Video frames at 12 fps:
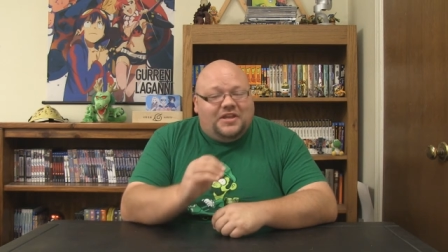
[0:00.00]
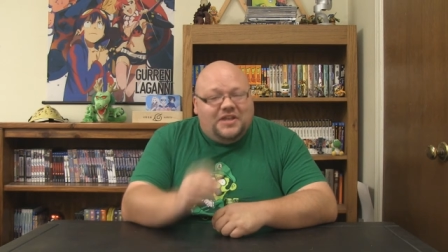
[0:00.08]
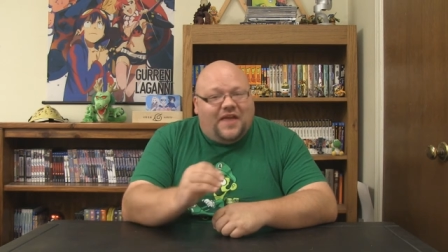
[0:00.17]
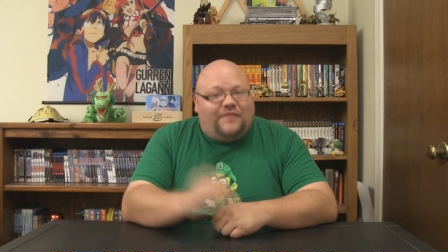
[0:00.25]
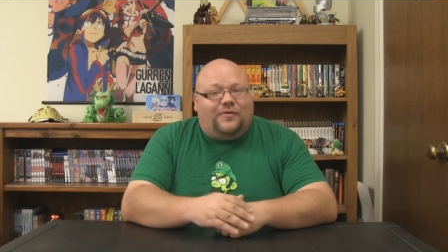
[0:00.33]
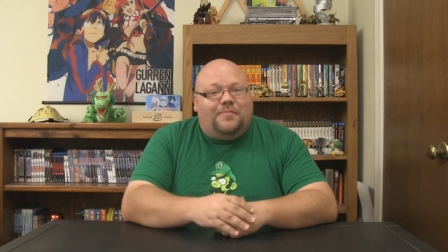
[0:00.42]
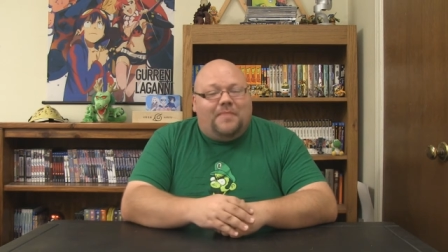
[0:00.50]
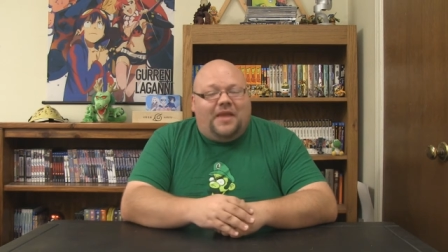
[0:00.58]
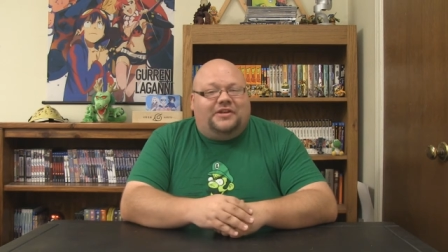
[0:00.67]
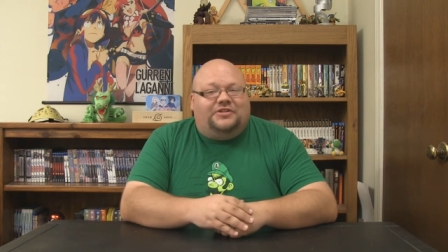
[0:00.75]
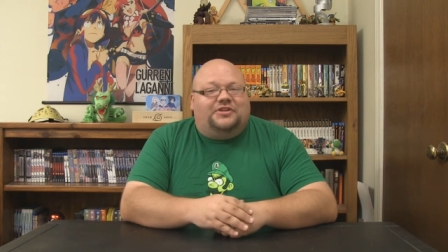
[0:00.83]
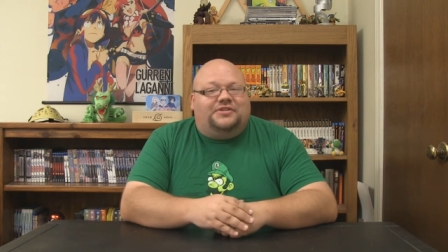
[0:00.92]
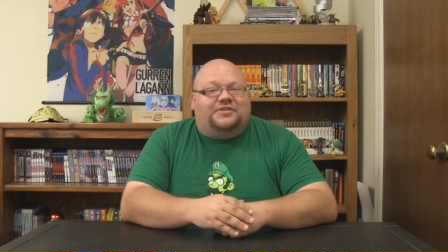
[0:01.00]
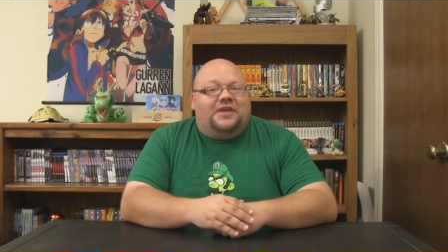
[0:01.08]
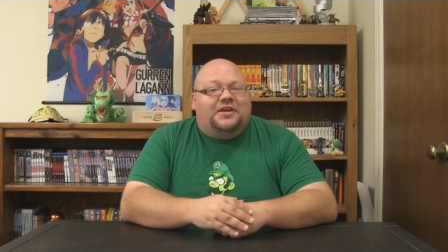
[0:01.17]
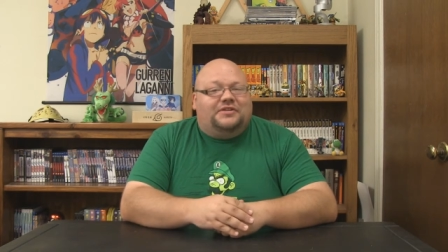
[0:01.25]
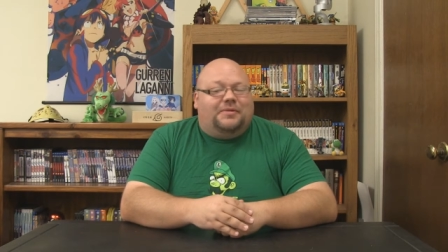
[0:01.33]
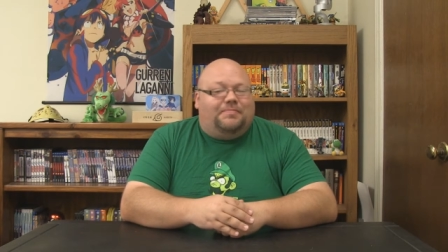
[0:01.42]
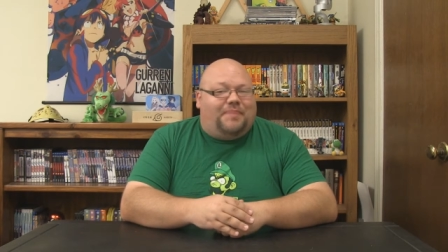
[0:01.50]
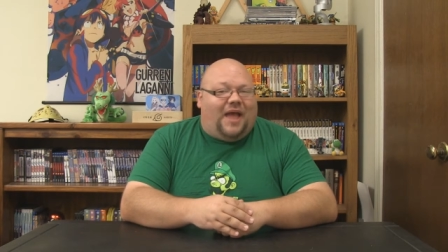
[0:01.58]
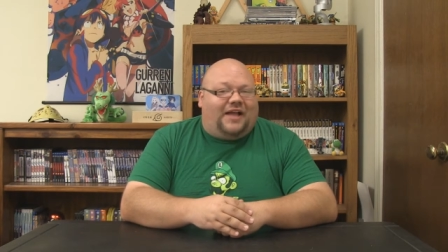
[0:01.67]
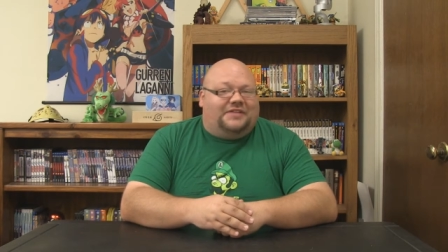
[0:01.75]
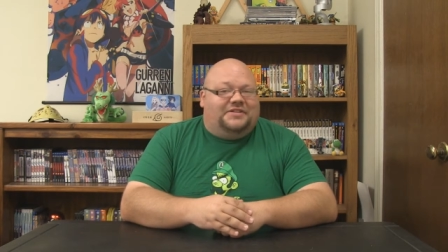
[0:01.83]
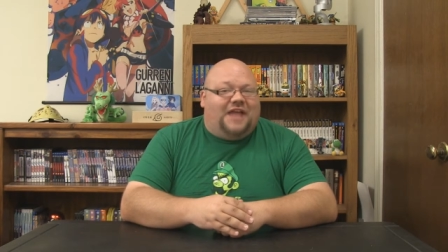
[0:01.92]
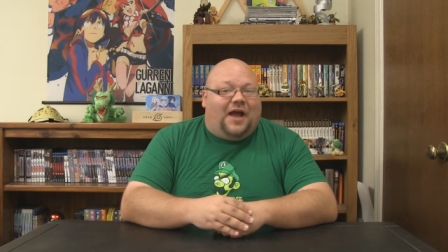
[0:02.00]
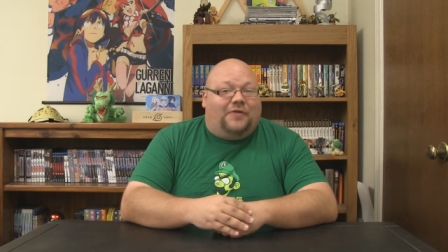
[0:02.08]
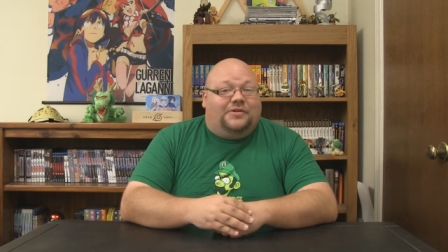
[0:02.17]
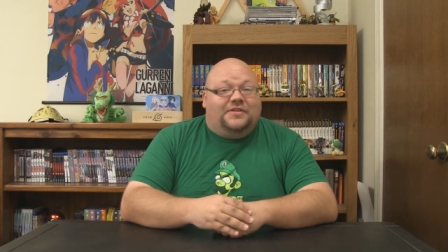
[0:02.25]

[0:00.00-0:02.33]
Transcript: never manages to back down.